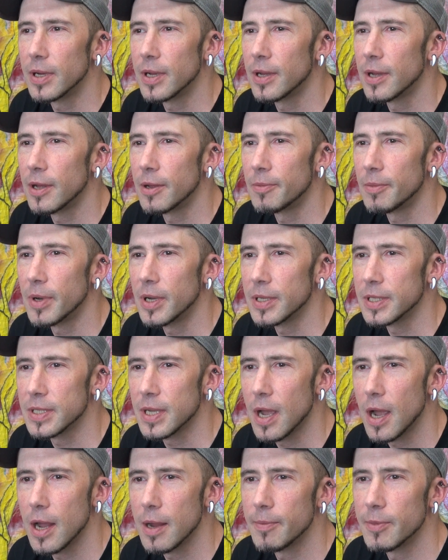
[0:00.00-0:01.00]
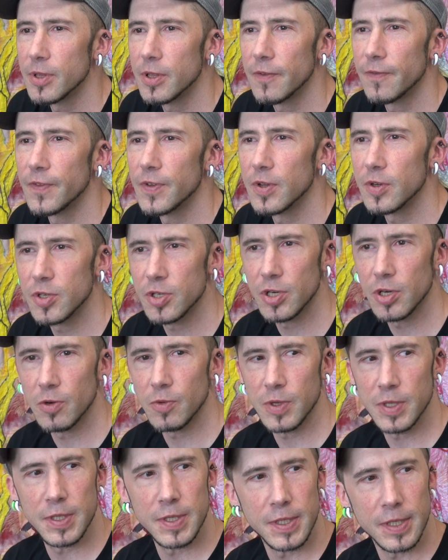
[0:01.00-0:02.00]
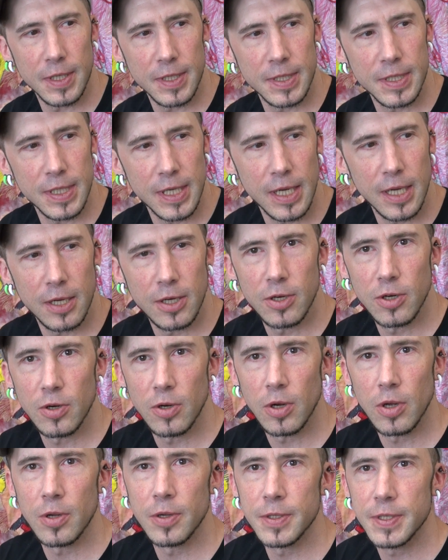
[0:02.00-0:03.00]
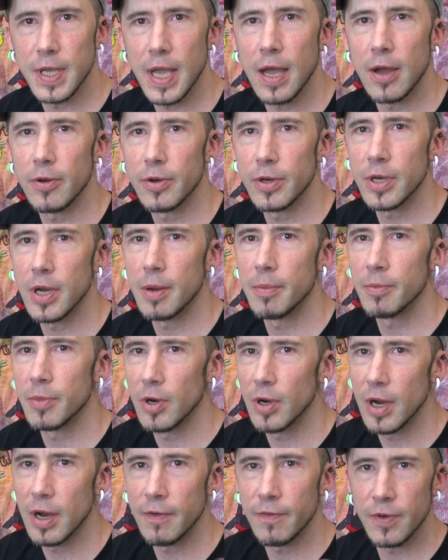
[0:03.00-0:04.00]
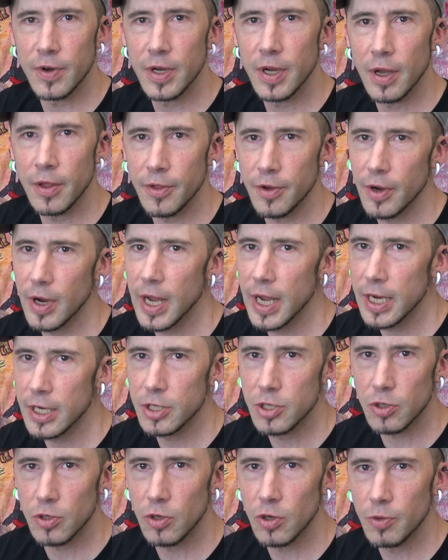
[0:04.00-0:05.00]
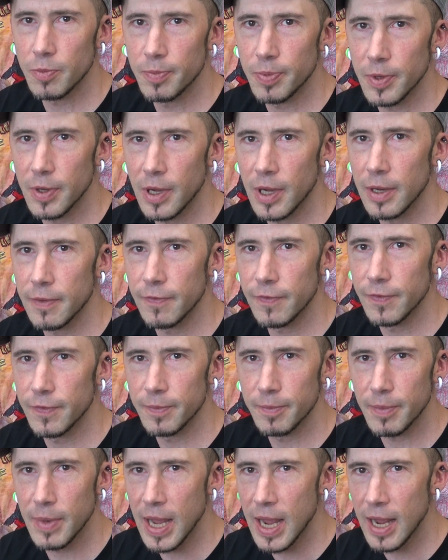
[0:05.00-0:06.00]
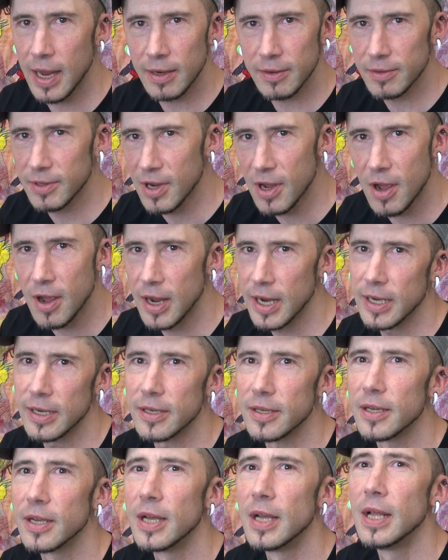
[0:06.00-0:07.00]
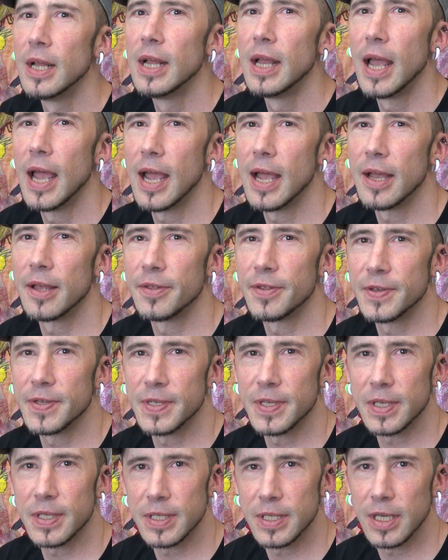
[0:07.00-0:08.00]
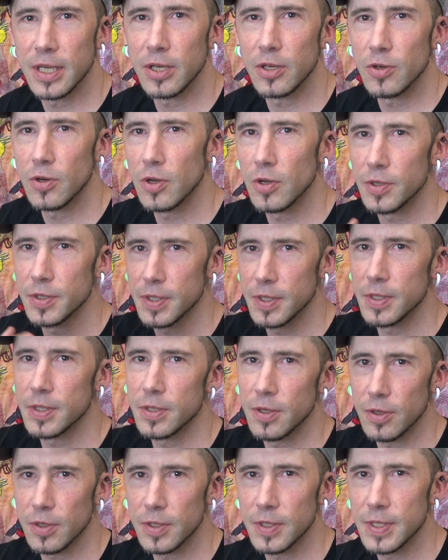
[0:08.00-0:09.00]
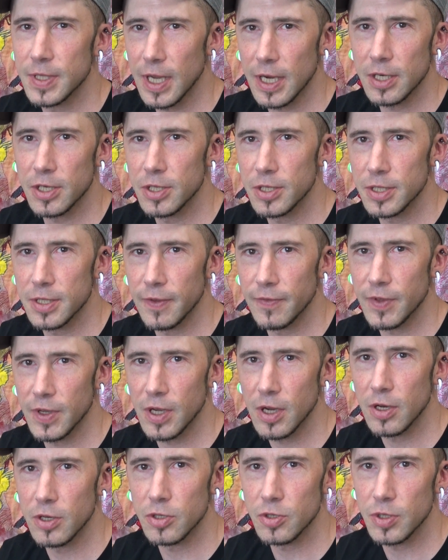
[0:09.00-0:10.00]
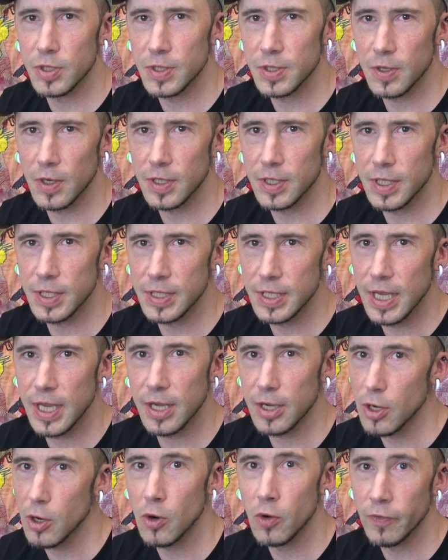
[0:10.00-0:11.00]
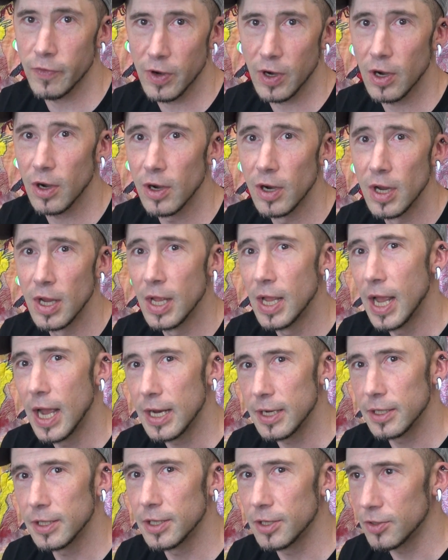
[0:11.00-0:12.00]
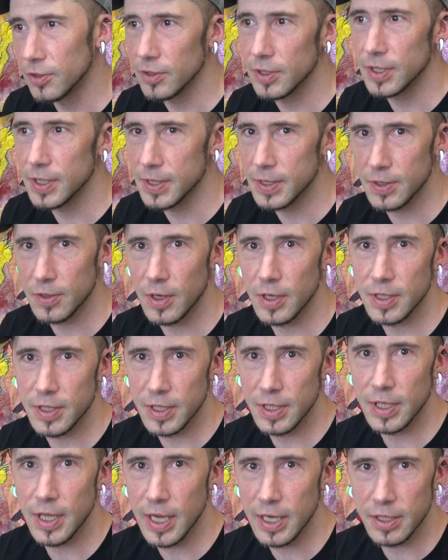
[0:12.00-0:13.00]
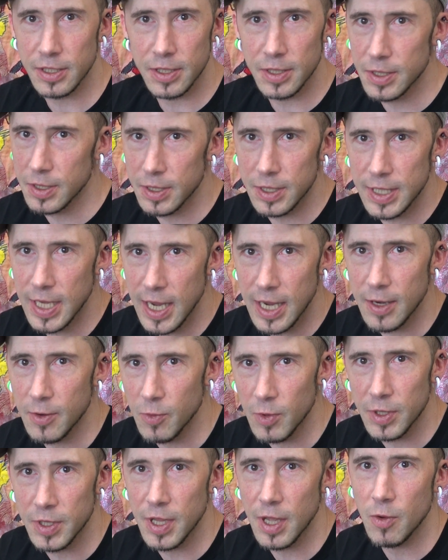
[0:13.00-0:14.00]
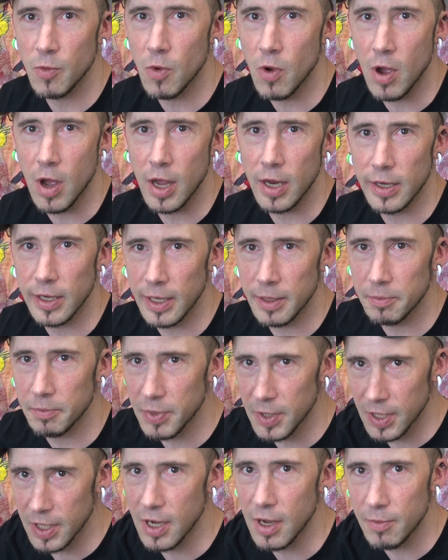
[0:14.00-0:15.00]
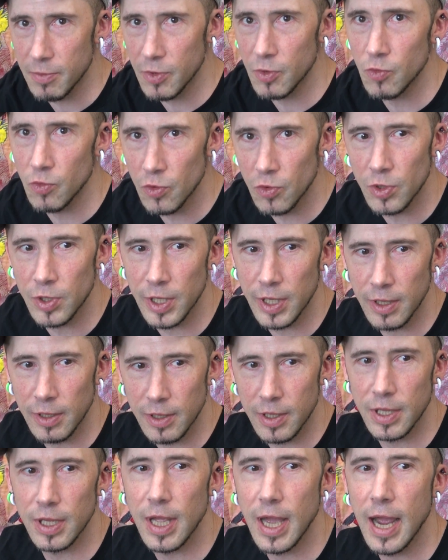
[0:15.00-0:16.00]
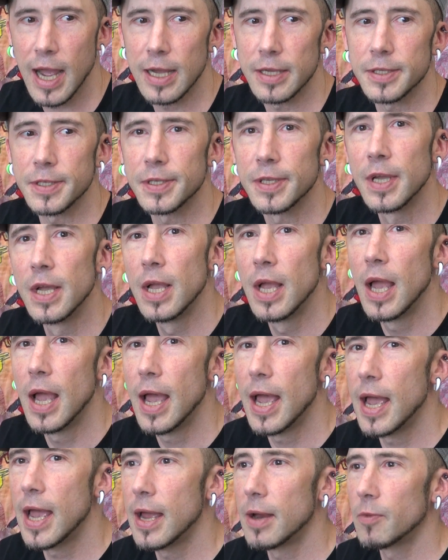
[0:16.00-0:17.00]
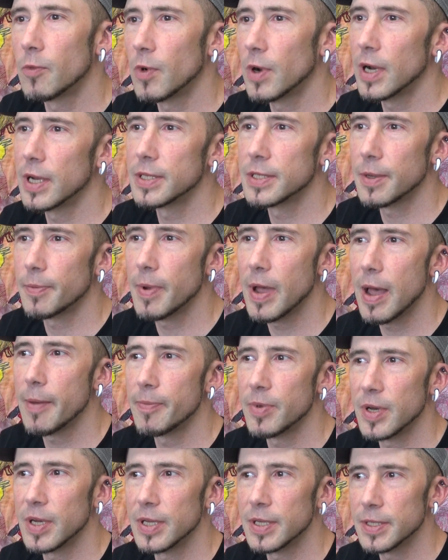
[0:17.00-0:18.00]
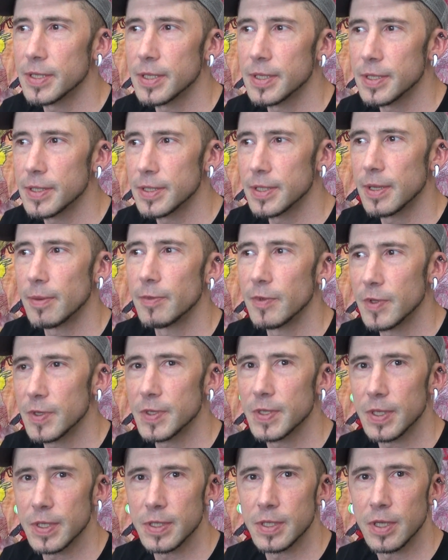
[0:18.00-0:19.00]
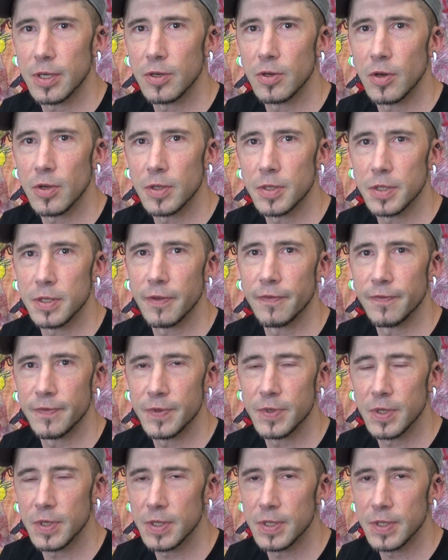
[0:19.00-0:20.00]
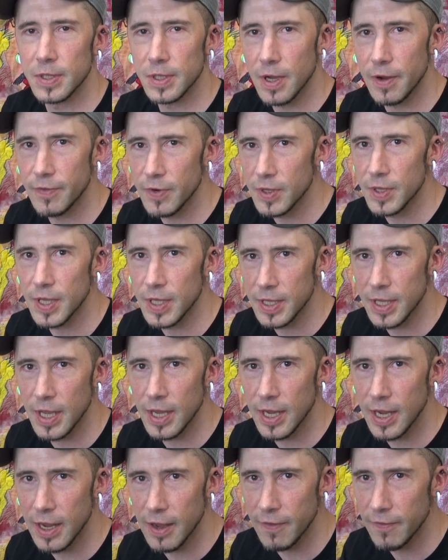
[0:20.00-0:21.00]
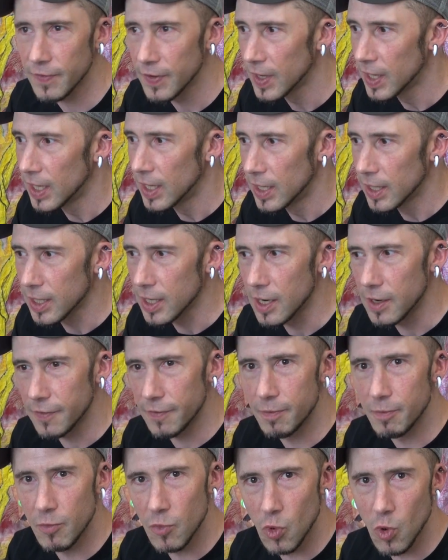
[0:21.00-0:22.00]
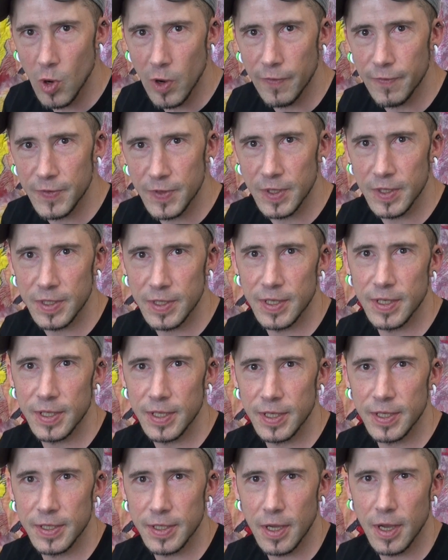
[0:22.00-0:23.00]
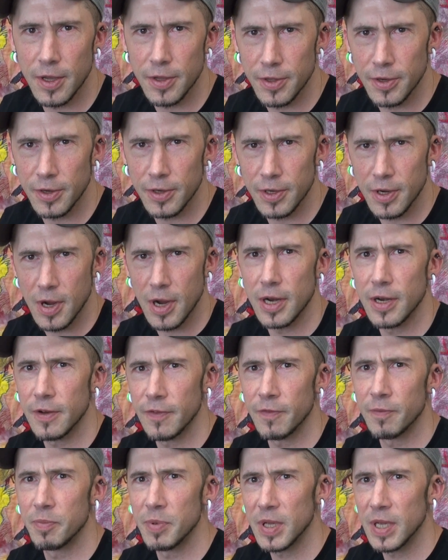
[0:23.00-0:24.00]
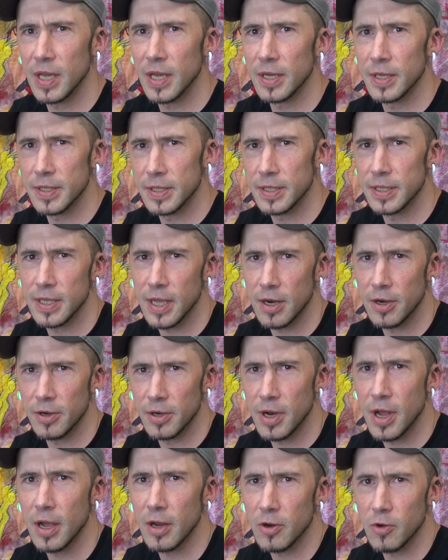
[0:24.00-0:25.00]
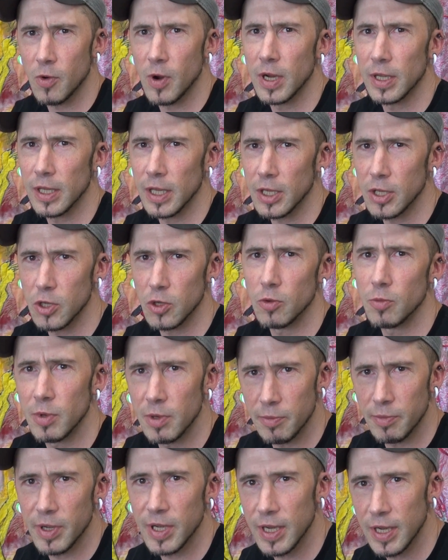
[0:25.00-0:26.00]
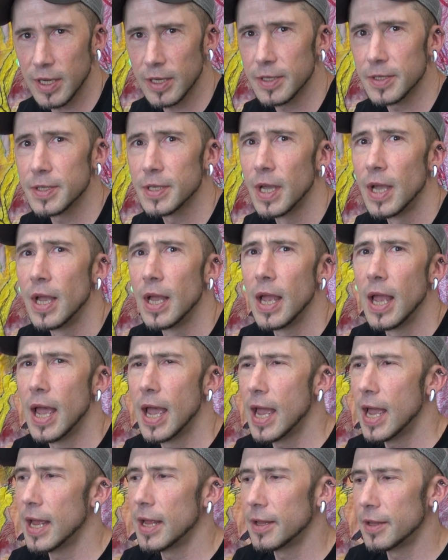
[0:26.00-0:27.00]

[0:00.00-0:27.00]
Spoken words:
about a time in the future when 16-year-olds outnumber every other age group of mankind, and the 16-year-olds in certain sections of the country start to take over and literally start to like just take what they want and become the ruling class. And what ends up happening is some of the 16-year-olds discover that they have kind of morphed into these other kind of beings that are not quite like human beings. And